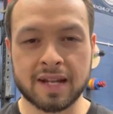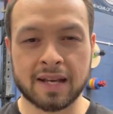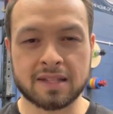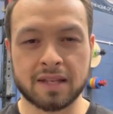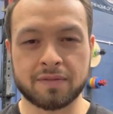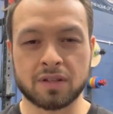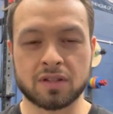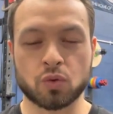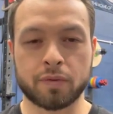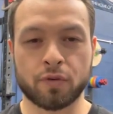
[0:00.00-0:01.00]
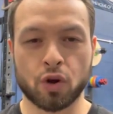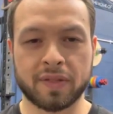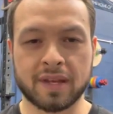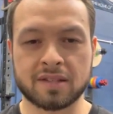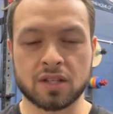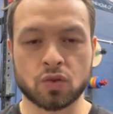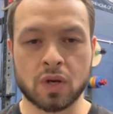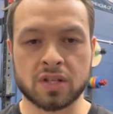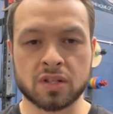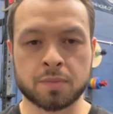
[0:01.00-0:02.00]
negatives and to avoid these
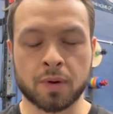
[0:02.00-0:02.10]
situations.